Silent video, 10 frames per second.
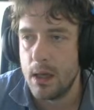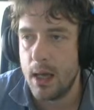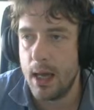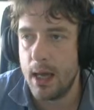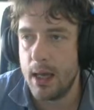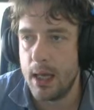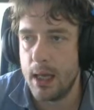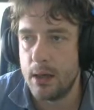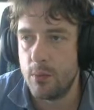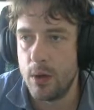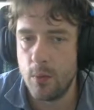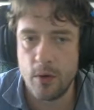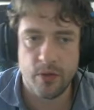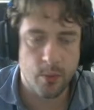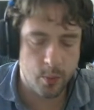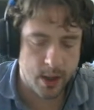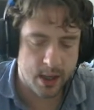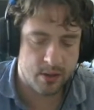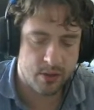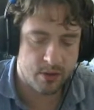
And we want the width